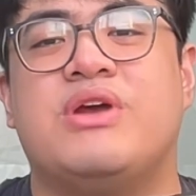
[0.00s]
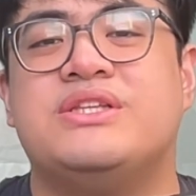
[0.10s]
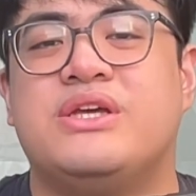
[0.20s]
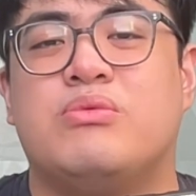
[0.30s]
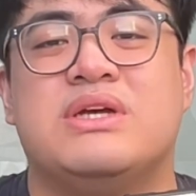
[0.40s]

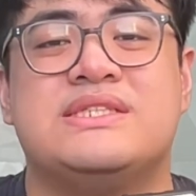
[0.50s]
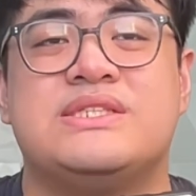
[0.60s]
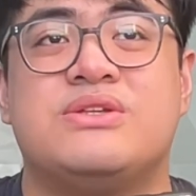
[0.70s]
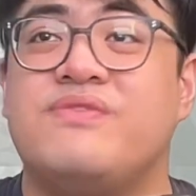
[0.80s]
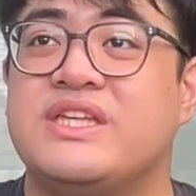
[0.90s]
spreading
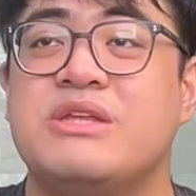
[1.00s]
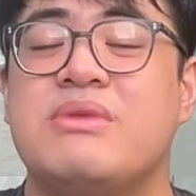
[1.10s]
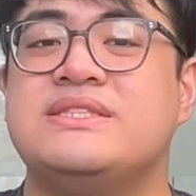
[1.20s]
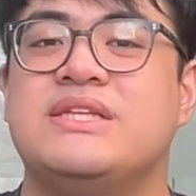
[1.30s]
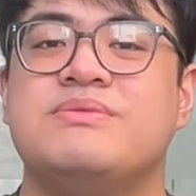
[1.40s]
was to
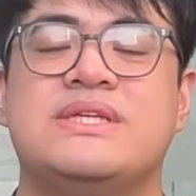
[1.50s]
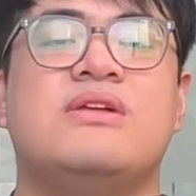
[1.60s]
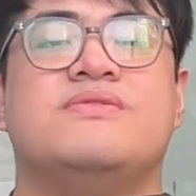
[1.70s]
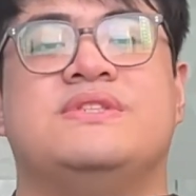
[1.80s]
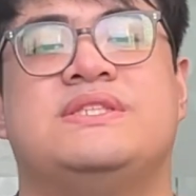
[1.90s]
victimize
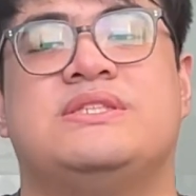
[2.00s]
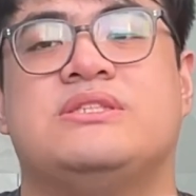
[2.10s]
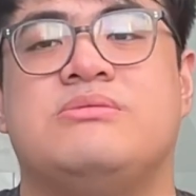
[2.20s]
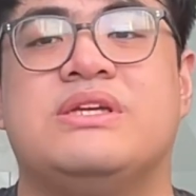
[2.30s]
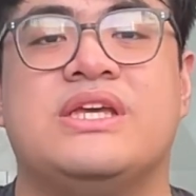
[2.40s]
themselves,